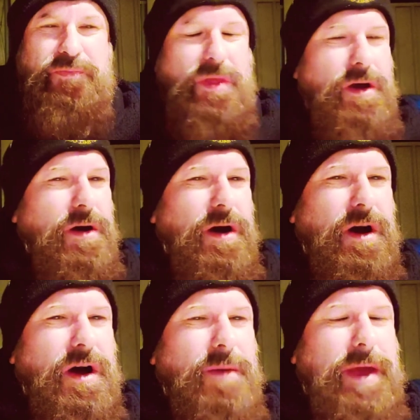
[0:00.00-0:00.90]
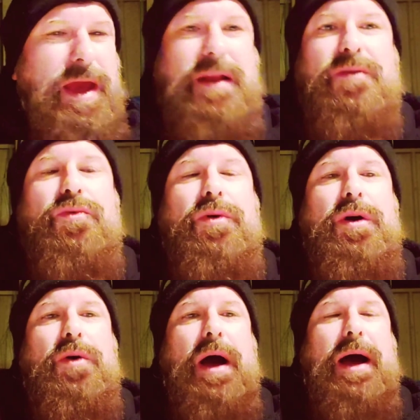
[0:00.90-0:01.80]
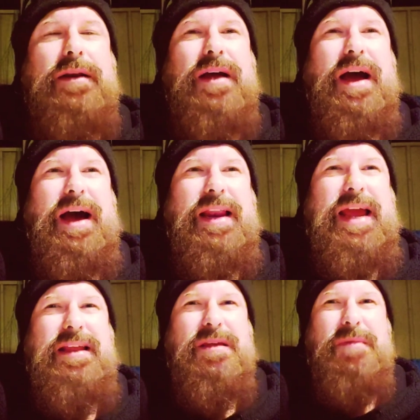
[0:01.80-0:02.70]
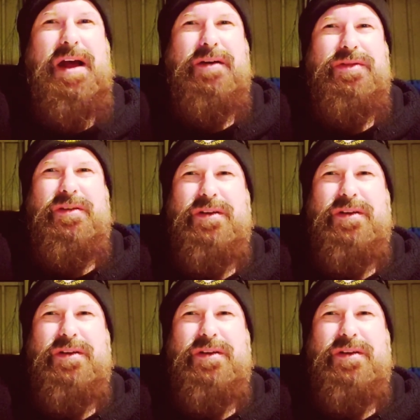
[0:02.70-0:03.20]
Oh man, real hard heat in the mouth.